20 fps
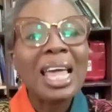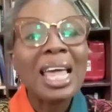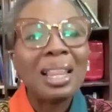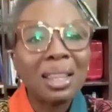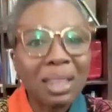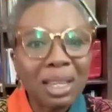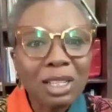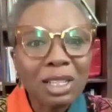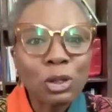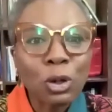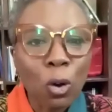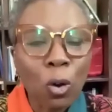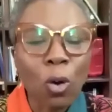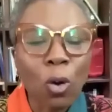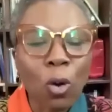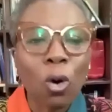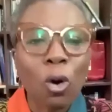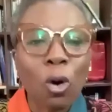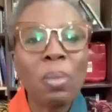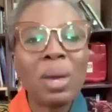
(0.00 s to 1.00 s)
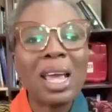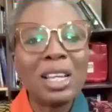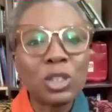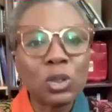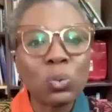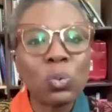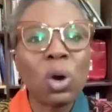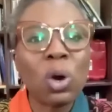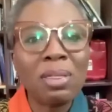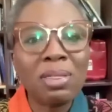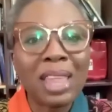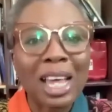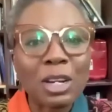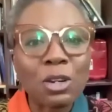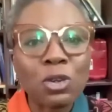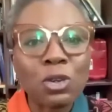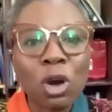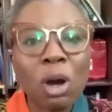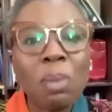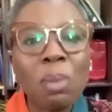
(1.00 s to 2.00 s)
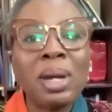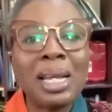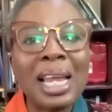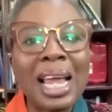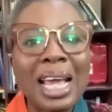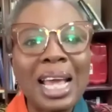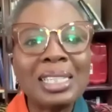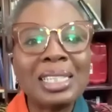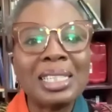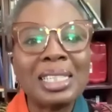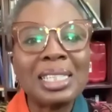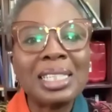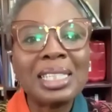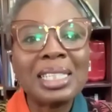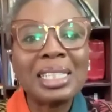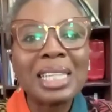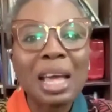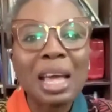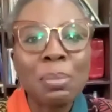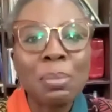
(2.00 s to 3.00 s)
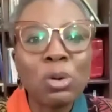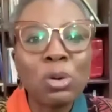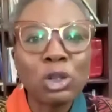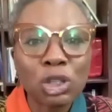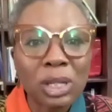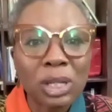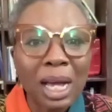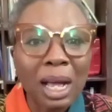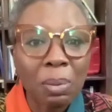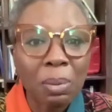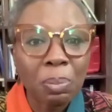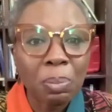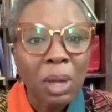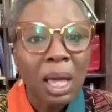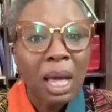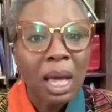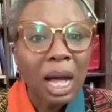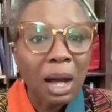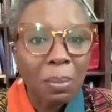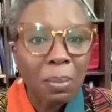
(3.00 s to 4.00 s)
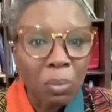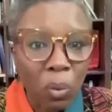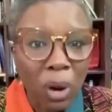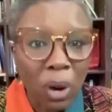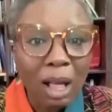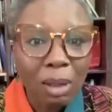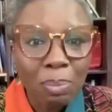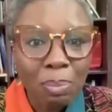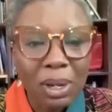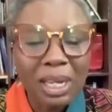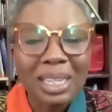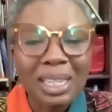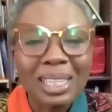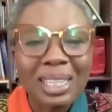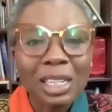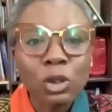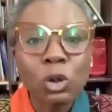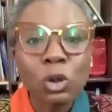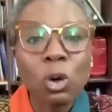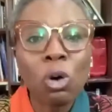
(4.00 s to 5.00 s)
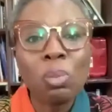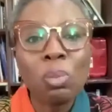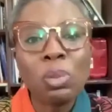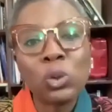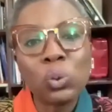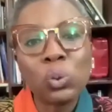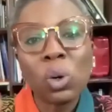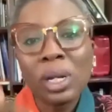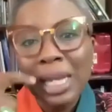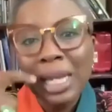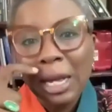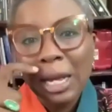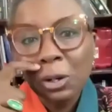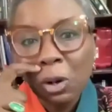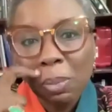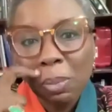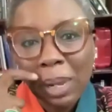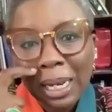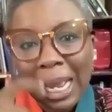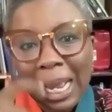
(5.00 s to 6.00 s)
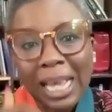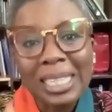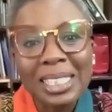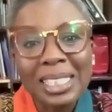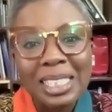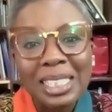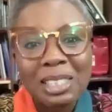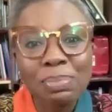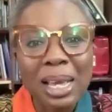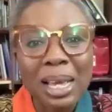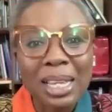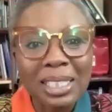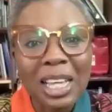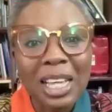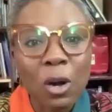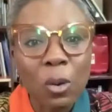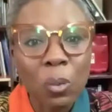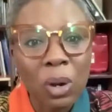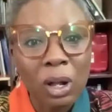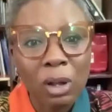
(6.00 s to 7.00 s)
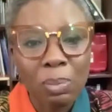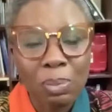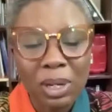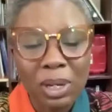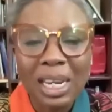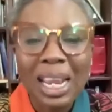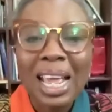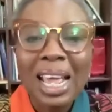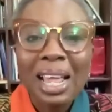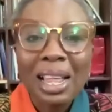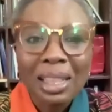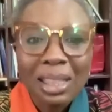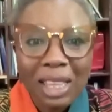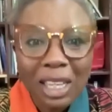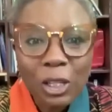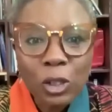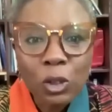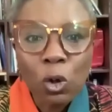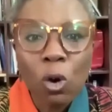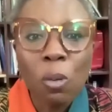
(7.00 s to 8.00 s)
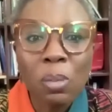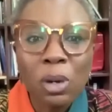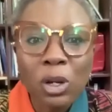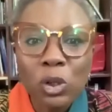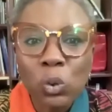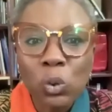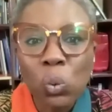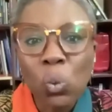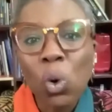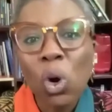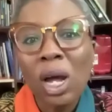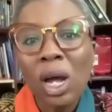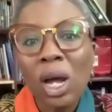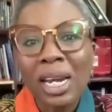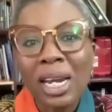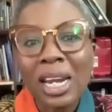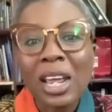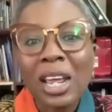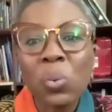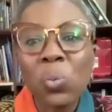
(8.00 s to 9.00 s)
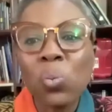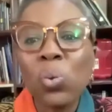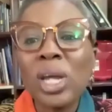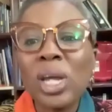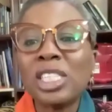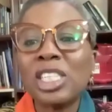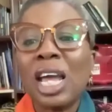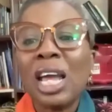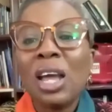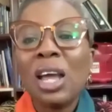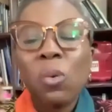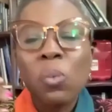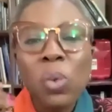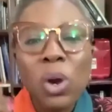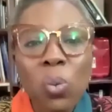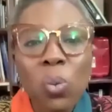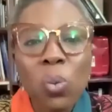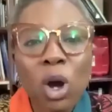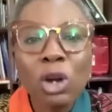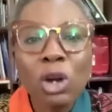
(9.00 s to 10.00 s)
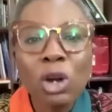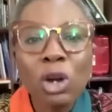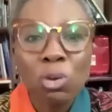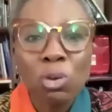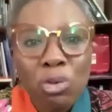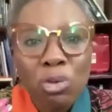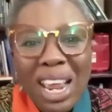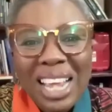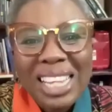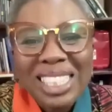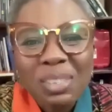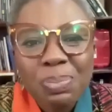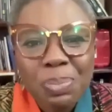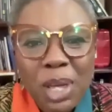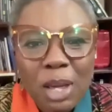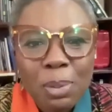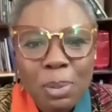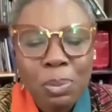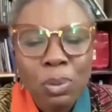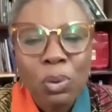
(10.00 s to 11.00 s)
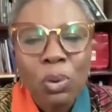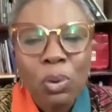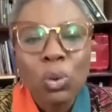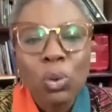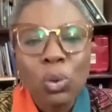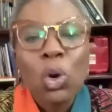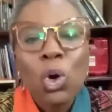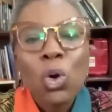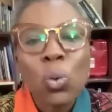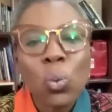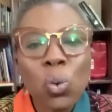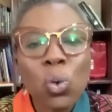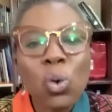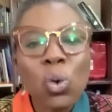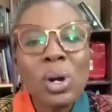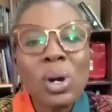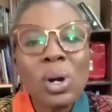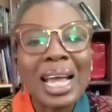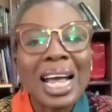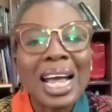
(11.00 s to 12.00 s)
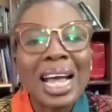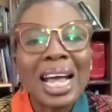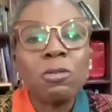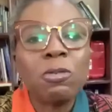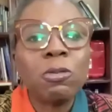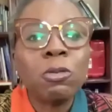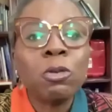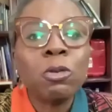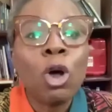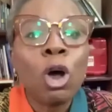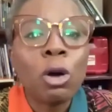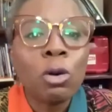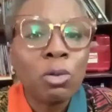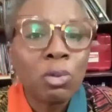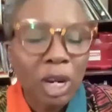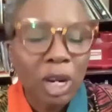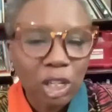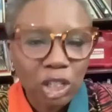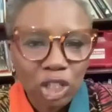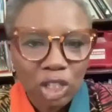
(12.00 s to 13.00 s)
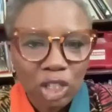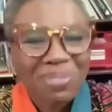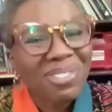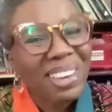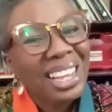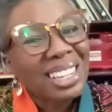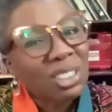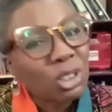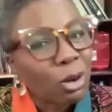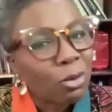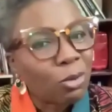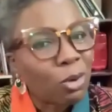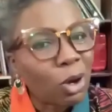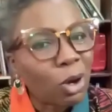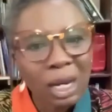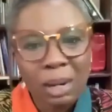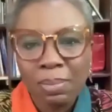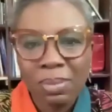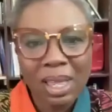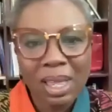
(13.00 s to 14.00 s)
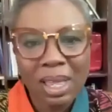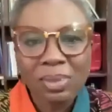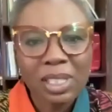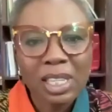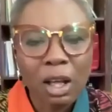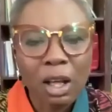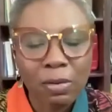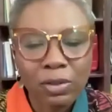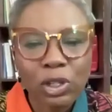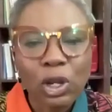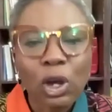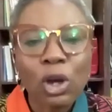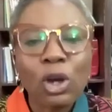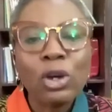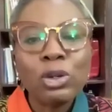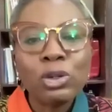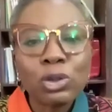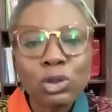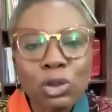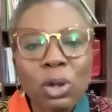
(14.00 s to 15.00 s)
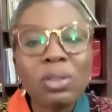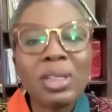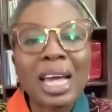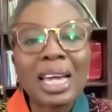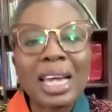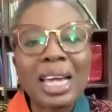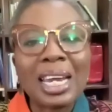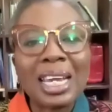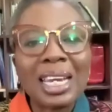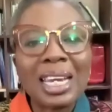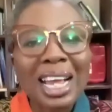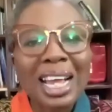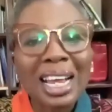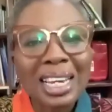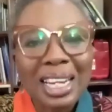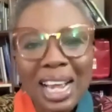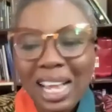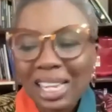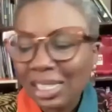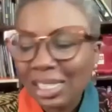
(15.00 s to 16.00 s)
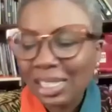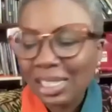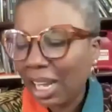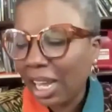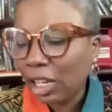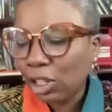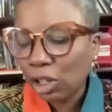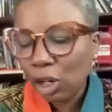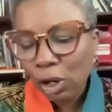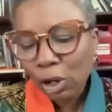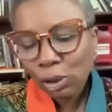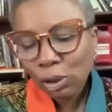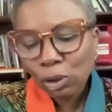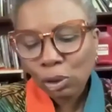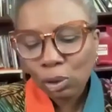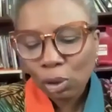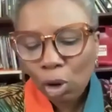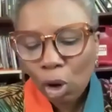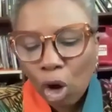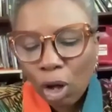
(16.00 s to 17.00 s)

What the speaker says: this home is one that normalizes emotional well-being. This home is one that normalizes mental well-being. This home is one in which we want to raise people who can flourish, first of all, in themselves, so that it can cascade to the